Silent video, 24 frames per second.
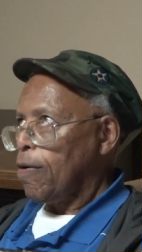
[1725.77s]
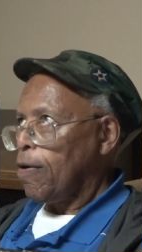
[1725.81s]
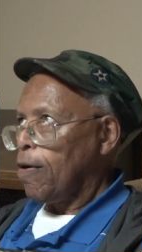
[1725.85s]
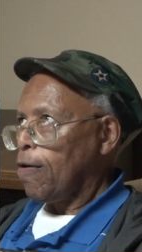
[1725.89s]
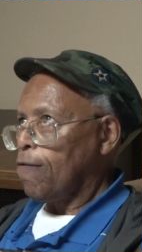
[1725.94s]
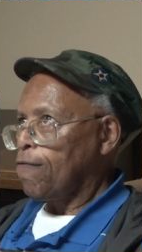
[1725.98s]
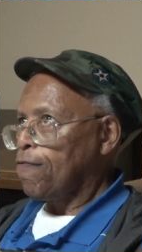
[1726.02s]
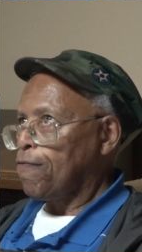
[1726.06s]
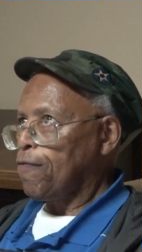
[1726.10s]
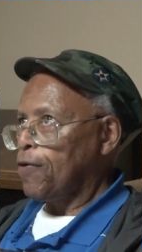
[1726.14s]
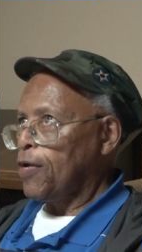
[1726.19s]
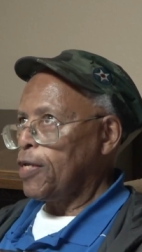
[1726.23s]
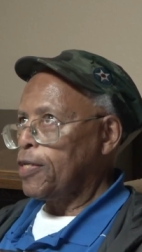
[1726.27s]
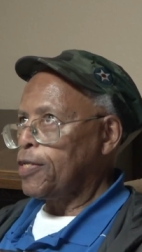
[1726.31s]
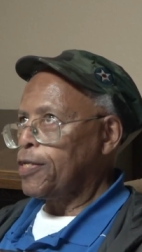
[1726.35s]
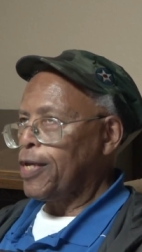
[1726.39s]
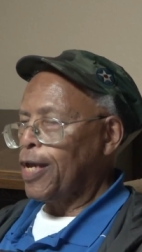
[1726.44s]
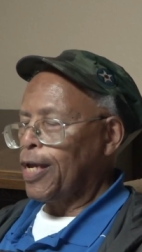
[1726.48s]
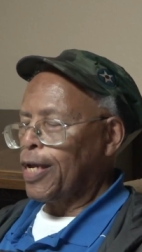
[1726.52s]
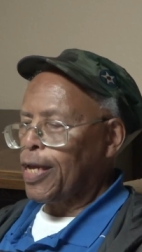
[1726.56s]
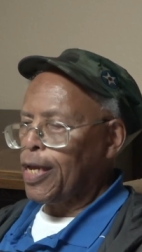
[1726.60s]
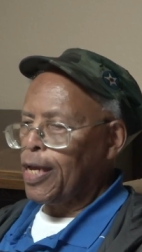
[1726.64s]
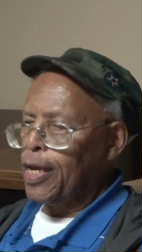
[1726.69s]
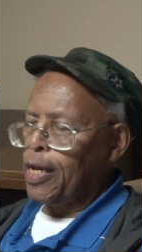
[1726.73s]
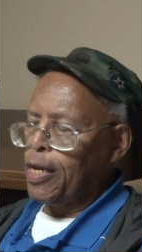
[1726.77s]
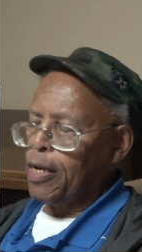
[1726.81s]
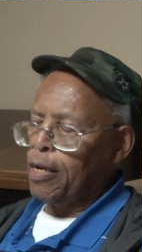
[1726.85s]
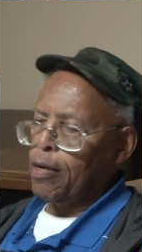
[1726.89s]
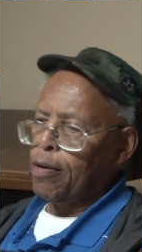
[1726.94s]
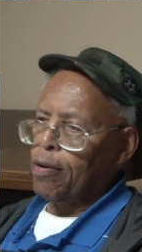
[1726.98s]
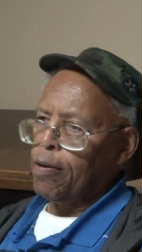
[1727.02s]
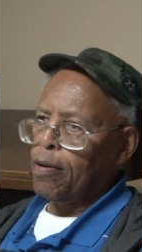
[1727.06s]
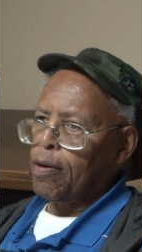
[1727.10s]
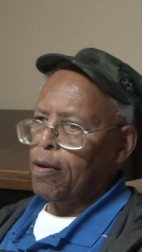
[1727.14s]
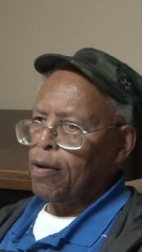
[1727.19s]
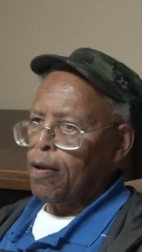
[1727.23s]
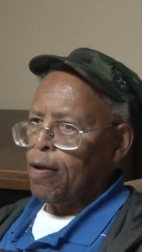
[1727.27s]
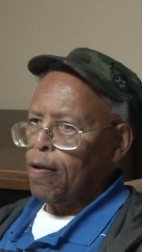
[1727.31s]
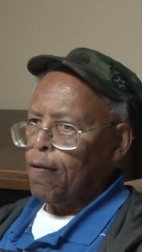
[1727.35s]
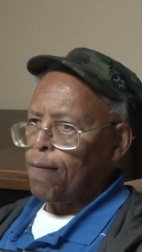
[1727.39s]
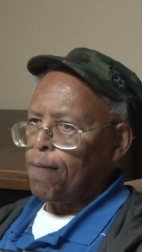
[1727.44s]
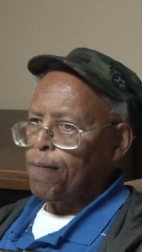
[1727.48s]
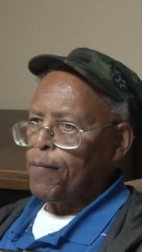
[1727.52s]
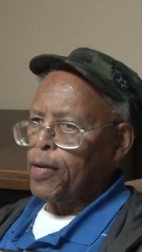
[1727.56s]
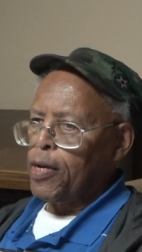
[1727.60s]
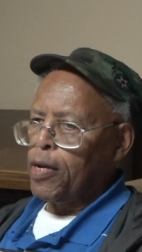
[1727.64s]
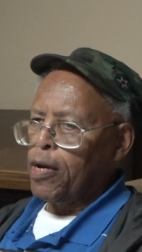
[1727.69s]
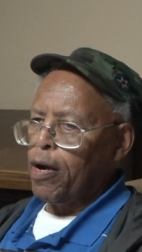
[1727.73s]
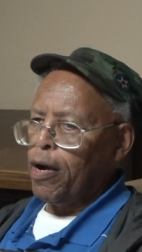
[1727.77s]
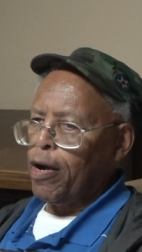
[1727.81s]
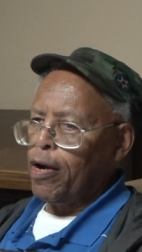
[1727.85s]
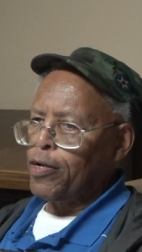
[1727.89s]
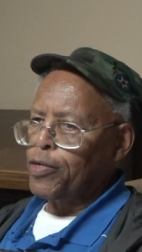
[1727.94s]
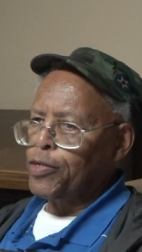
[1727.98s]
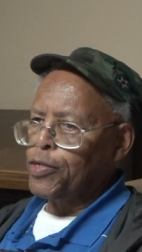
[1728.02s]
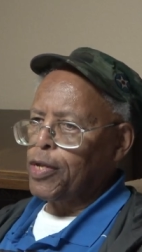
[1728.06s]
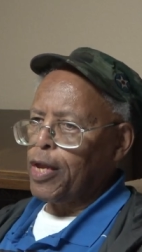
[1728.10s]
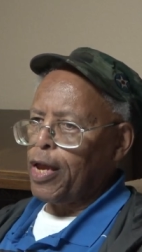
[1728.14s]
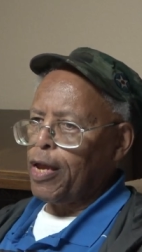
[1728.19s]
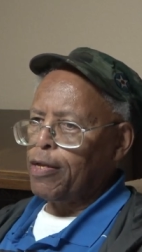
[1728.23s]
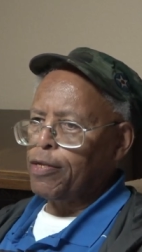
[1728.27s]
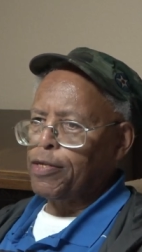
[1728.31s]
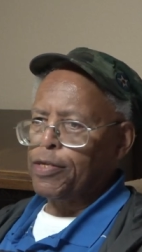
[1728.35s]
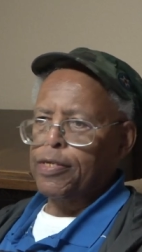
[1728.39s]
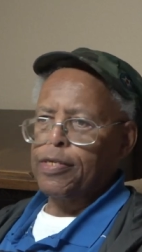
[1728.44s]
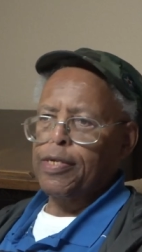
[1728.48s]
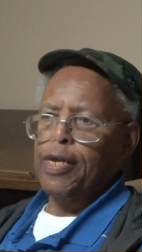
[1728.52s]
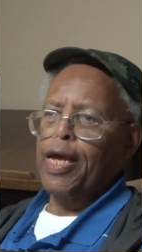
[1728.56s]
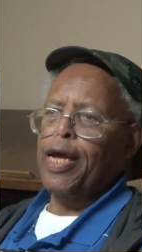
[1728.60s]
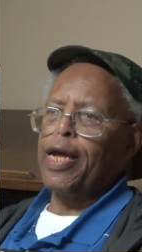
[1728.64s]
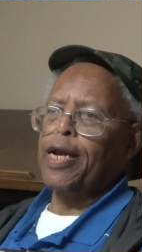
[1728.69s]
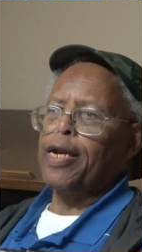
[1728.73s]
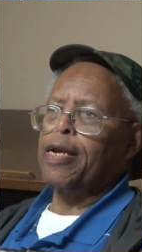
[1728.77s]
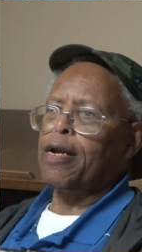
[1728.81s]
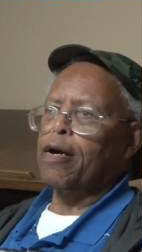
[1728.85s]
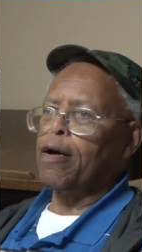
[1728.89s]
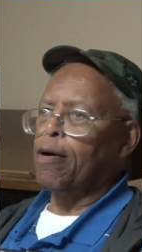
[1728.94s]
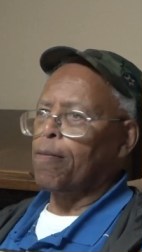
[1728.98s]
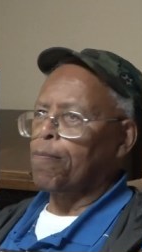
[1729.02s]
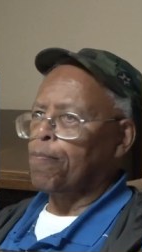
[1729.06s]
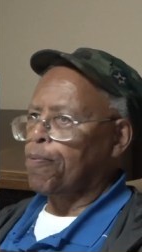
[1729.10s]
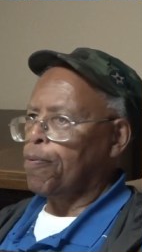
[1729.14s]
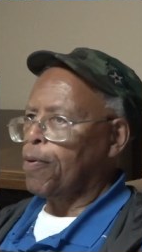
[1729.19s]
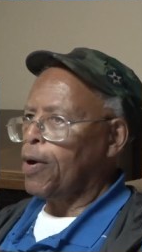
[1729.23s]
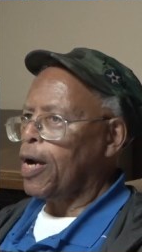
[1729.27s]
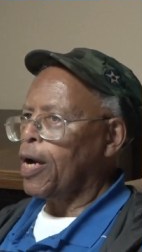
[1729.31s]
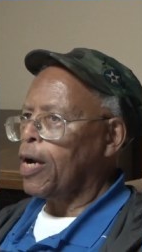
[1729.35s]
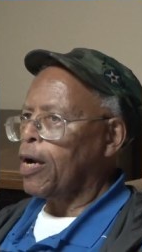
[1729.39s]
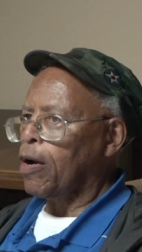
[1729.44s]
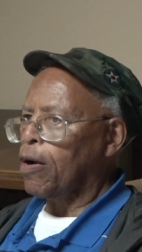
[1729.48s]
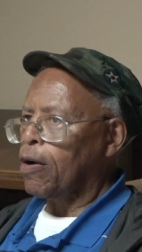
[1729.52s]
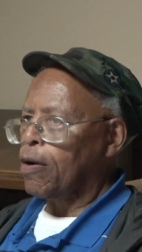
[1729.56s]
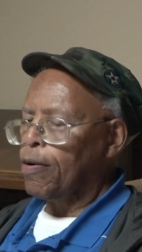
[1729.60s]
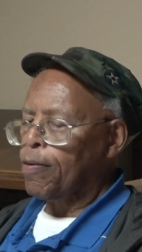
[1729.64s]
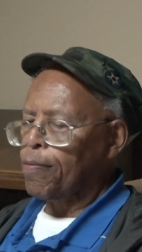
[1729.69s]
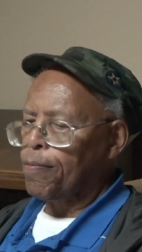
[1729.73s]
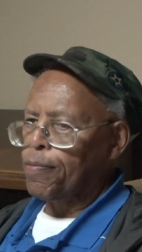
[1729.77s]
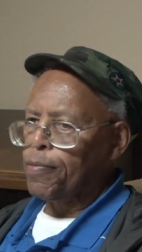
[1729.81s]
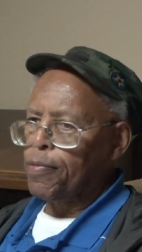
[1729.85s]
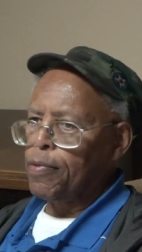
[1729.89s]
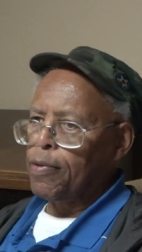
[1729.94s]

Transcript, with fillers: a free ticket, because they said a prayer